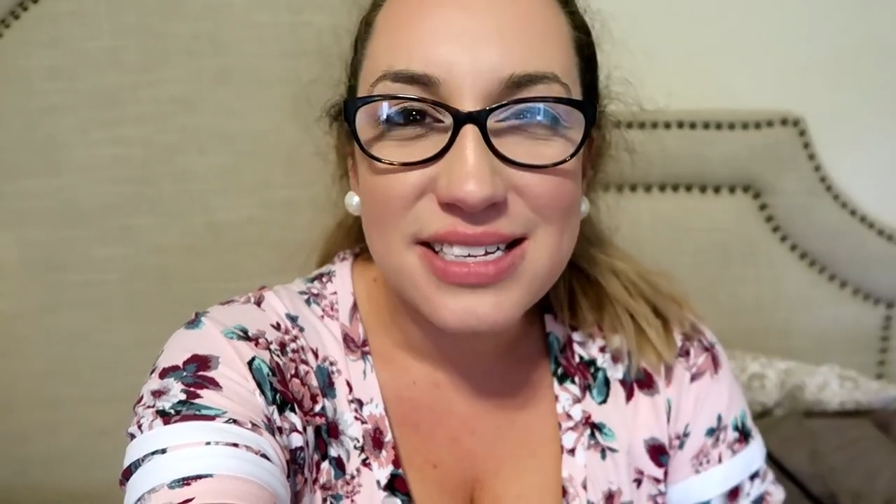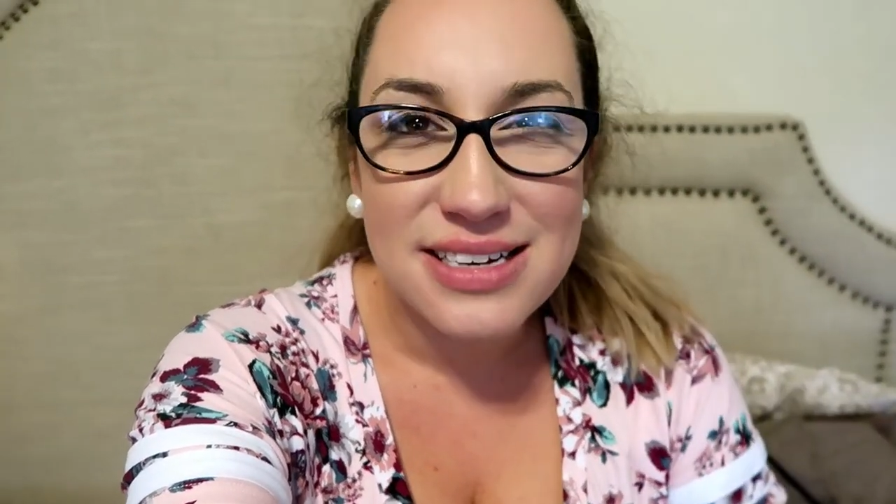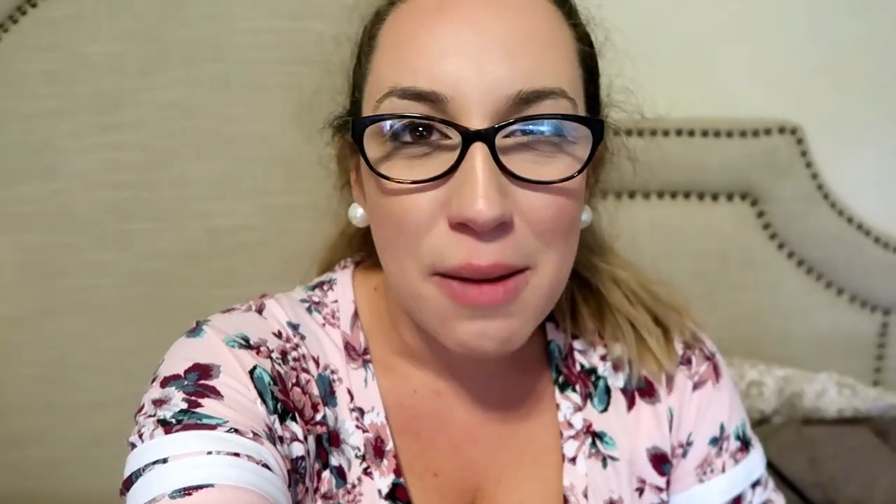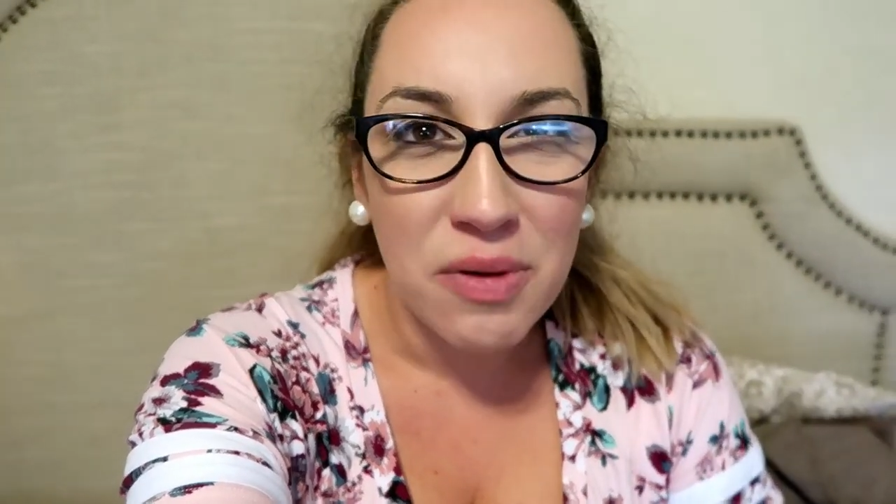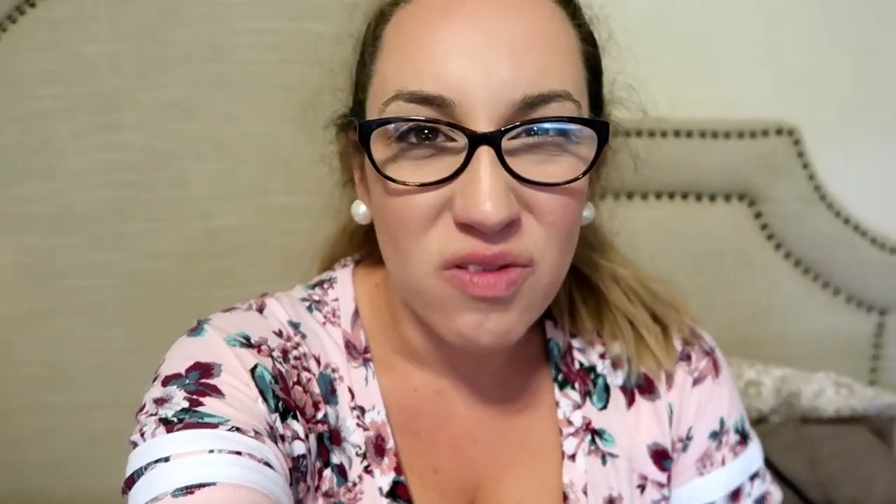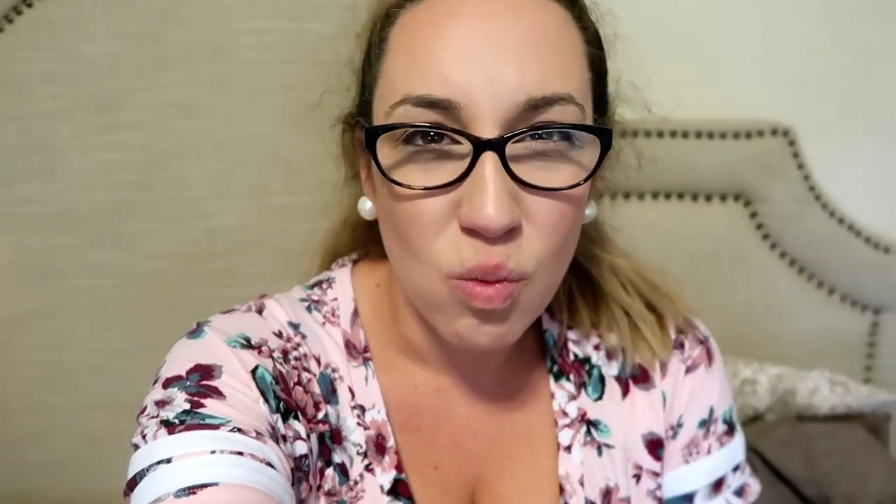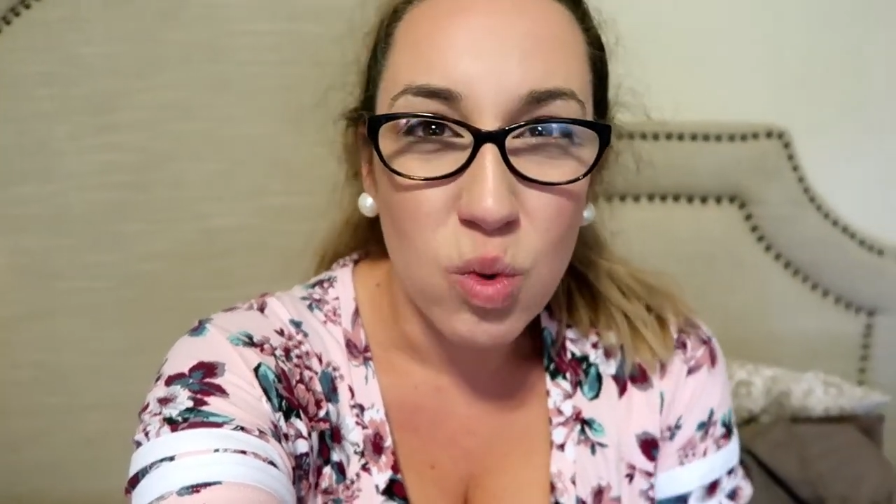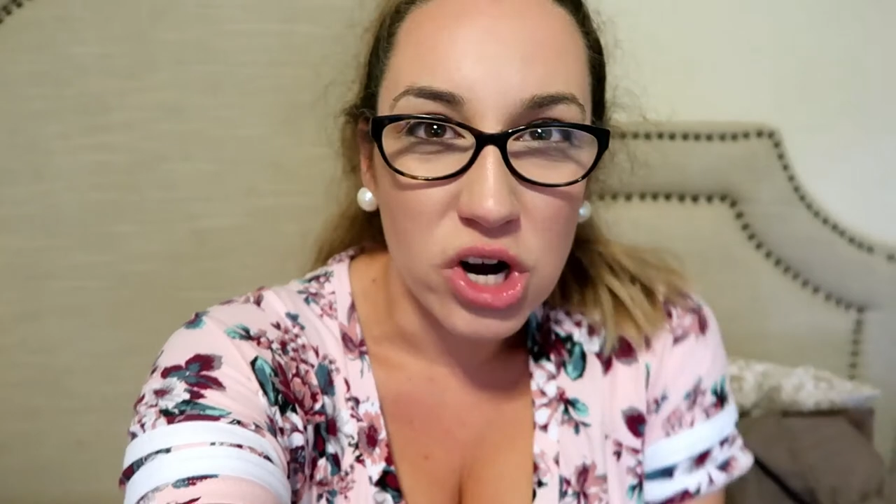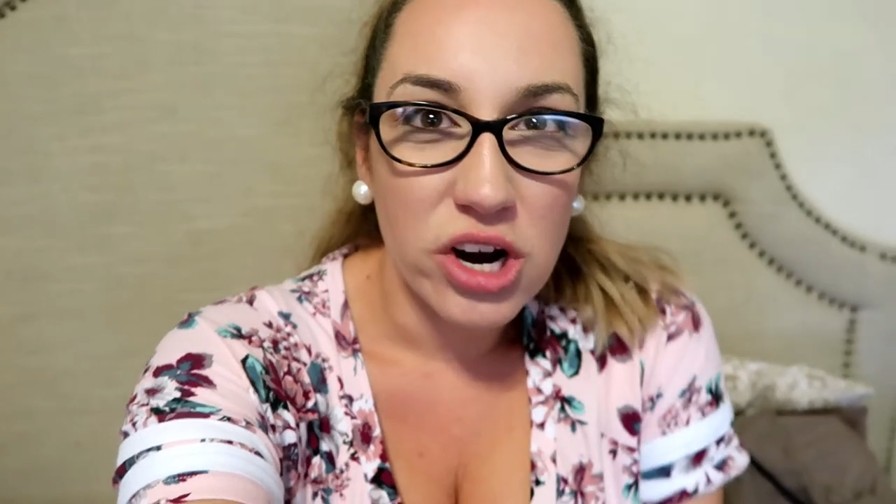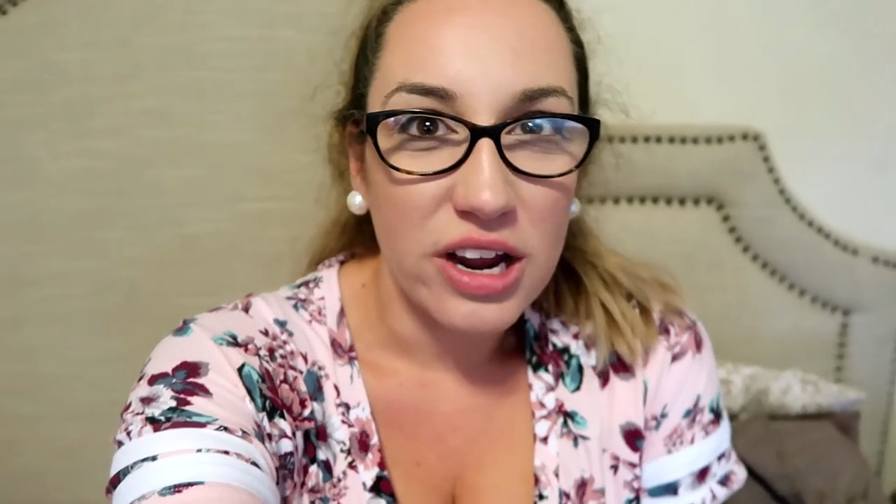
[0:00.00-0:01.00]
step of
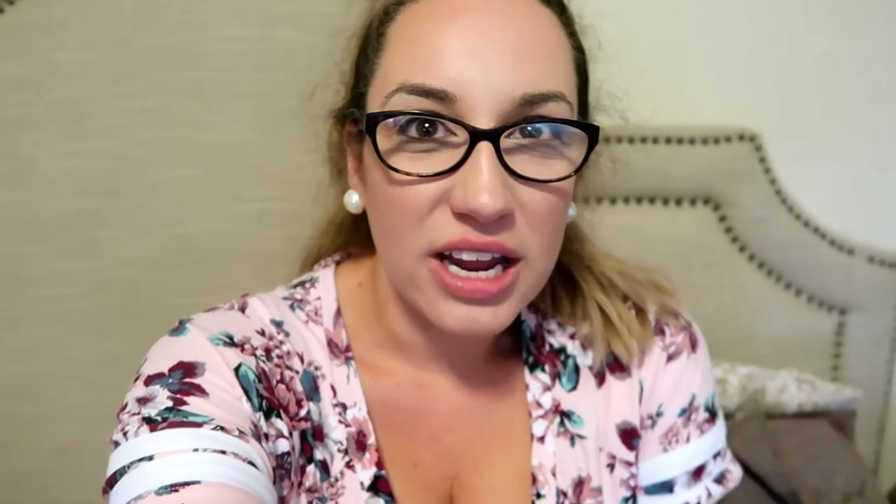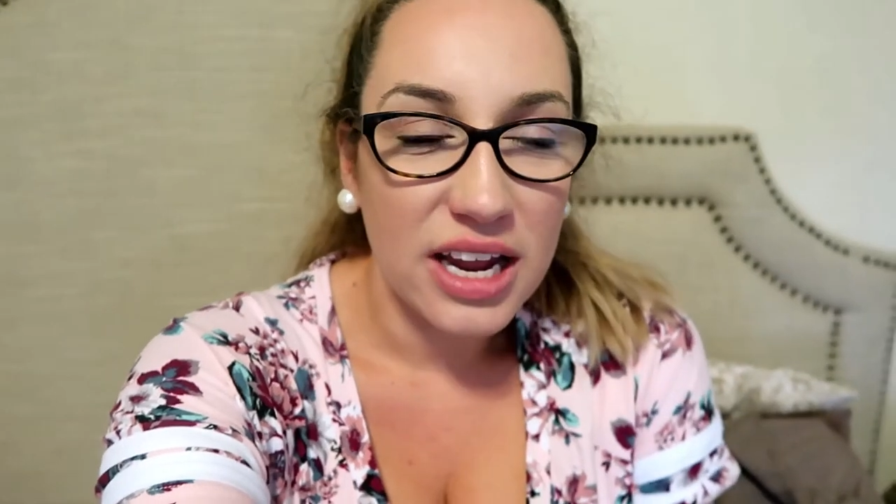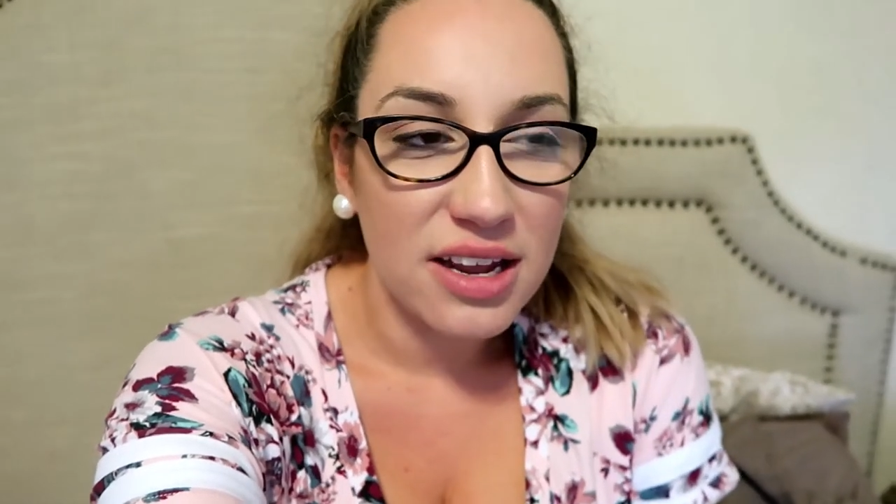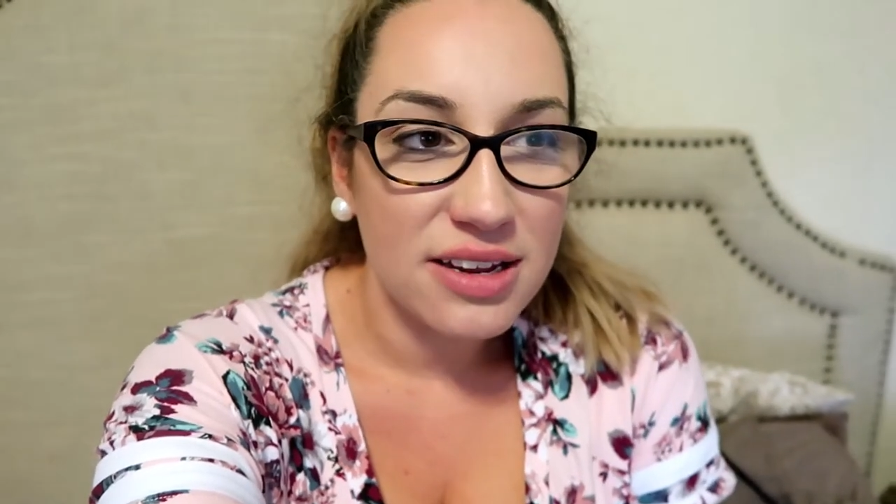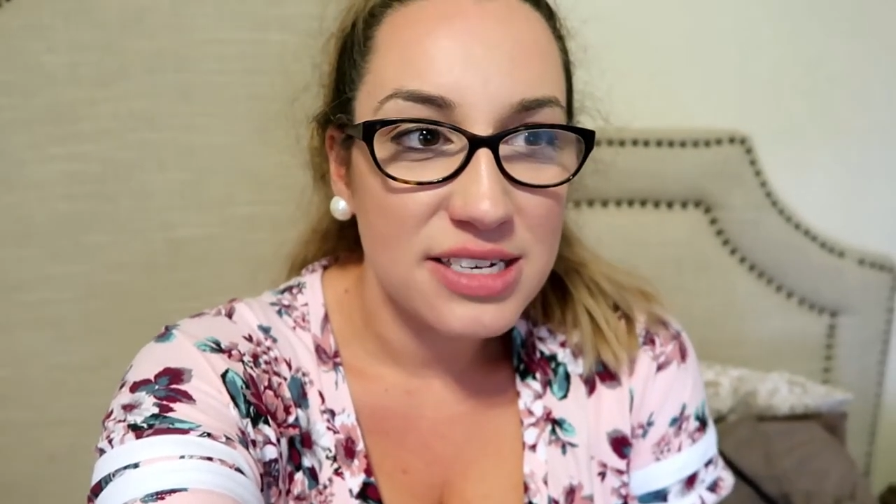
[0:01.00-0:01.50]
worrying